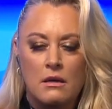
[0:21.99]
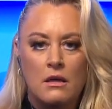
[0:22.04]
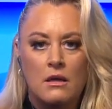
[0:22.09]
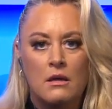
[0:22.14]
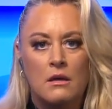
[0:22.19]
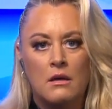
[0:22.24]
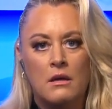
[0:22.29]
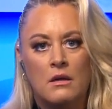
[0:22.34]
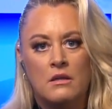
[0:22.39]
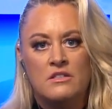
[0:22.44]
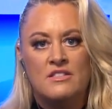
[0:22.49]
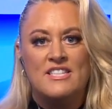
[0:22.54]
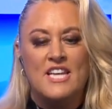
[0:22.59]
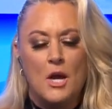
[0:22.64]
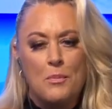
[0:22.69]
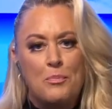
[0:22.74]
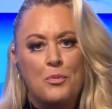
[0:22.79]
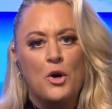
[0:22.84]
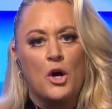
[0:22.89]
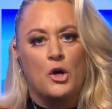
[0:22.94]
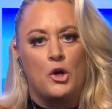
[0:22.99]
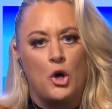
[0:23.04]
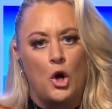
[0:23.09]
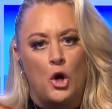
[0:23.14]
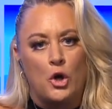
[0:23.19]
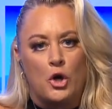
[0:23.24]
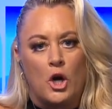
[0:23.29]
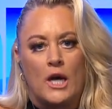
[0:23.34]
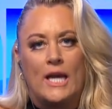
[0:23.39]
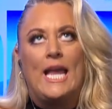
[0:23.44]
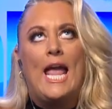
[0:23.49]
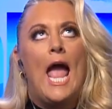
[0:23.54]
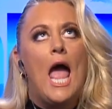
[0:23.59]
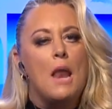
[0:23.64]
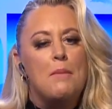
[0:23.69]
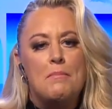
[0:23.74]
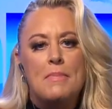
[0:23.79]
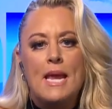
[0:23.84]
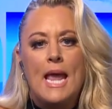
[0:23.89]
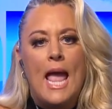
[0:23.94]
ZipRecruiter,
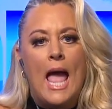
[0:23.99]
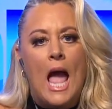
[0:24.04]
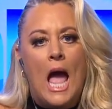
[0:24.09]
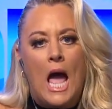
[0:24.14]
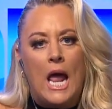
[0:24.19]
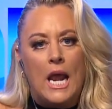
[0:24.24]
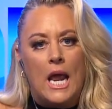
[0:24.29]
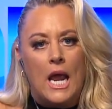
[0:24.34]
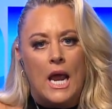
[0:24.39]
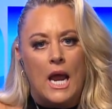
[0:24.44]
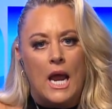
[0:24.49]
get me out of